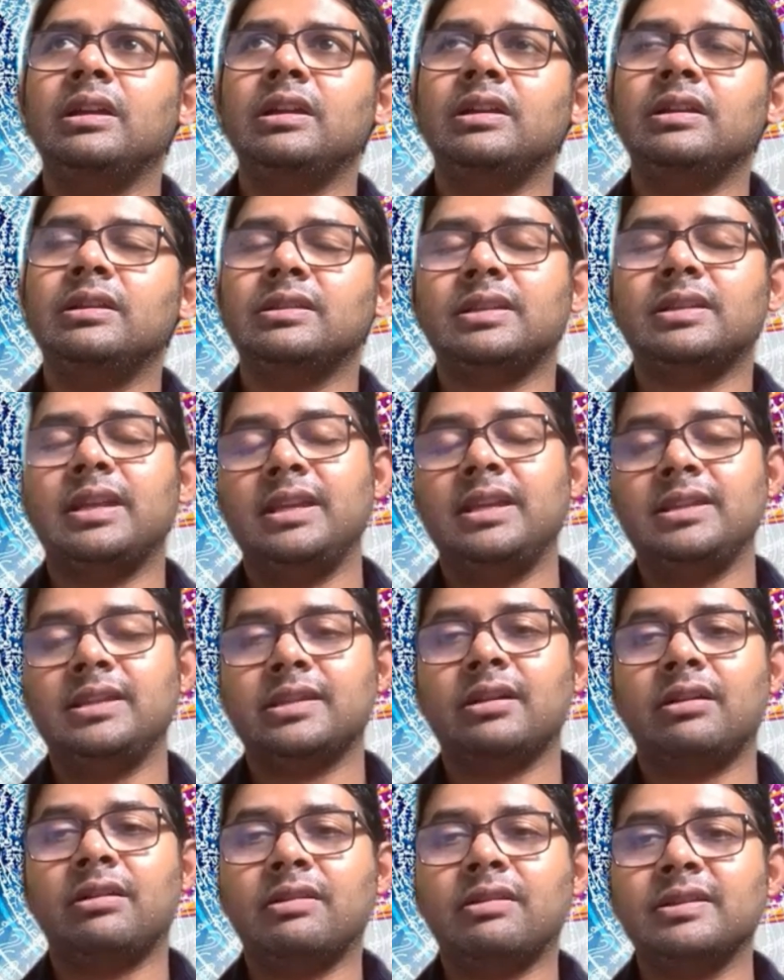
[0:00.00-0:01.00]
seeing
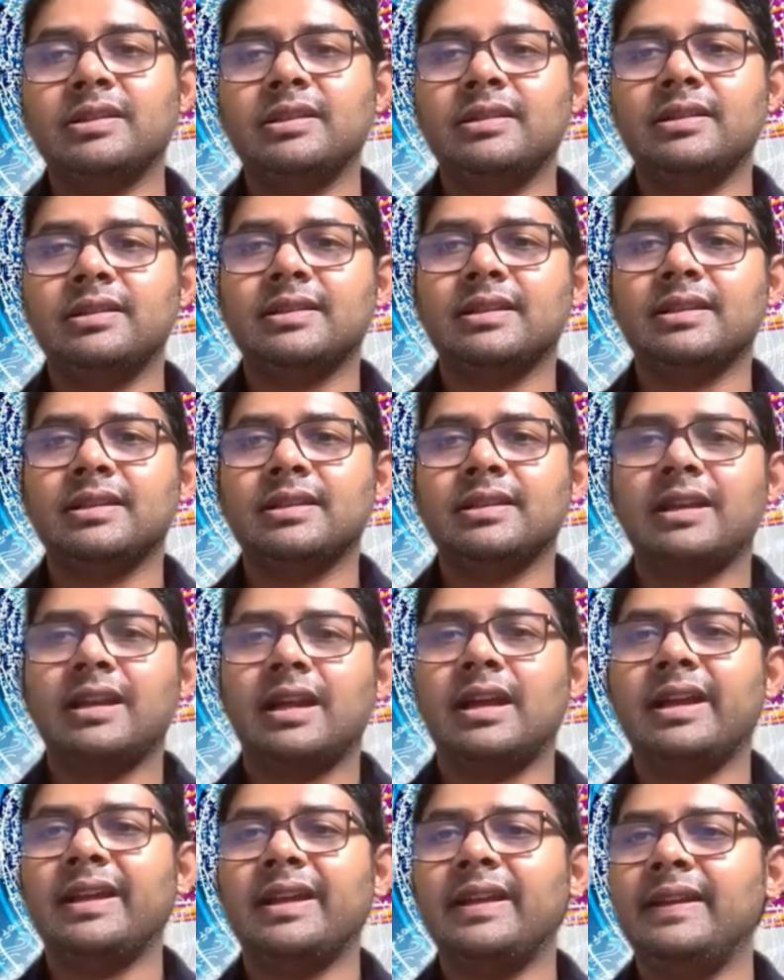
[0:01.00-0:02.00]
stars in the
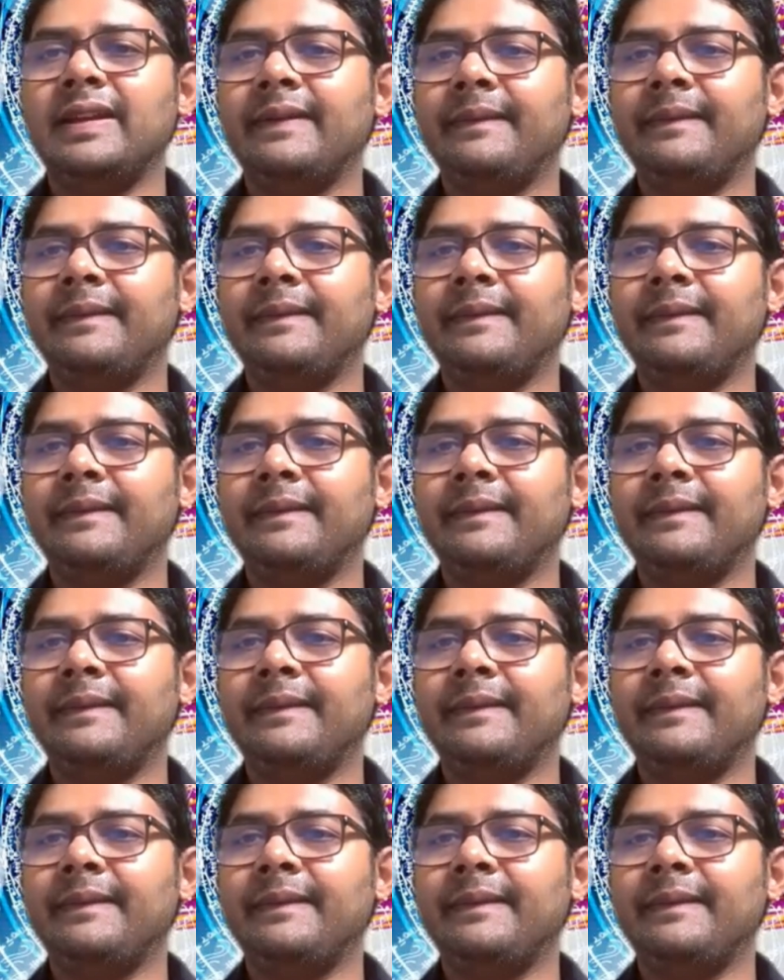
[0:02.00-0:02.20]
sky,